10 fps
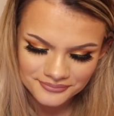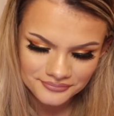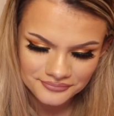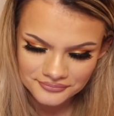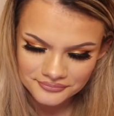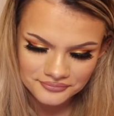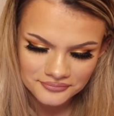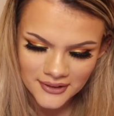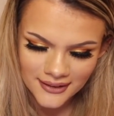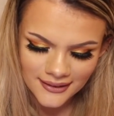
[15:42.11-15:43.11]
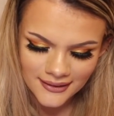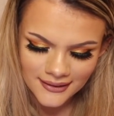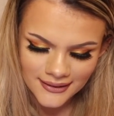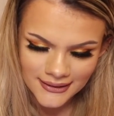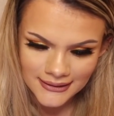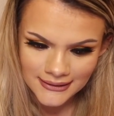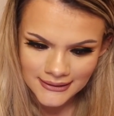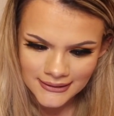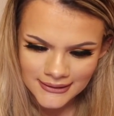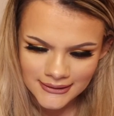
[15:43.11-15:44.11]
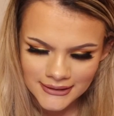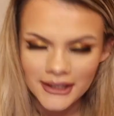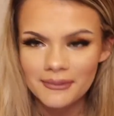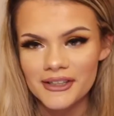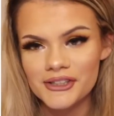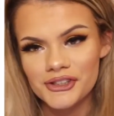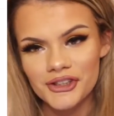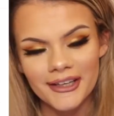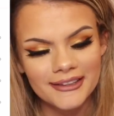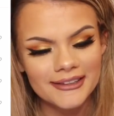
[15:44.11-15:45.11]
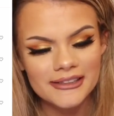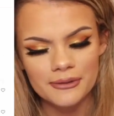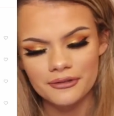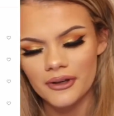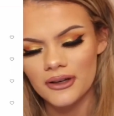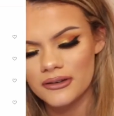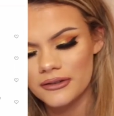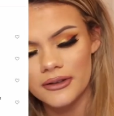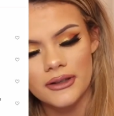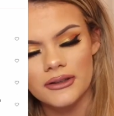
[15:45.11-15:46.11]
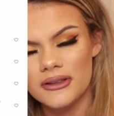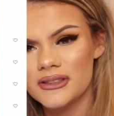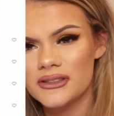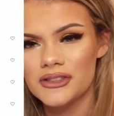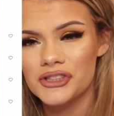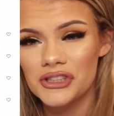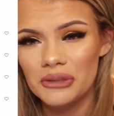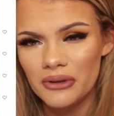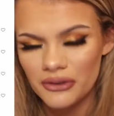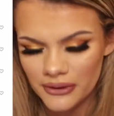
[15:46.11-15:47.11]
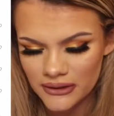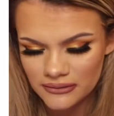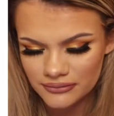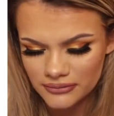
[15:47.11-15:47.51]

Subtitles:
I'm actually dreading it, to be fair. Fuck, this is shit, by the way.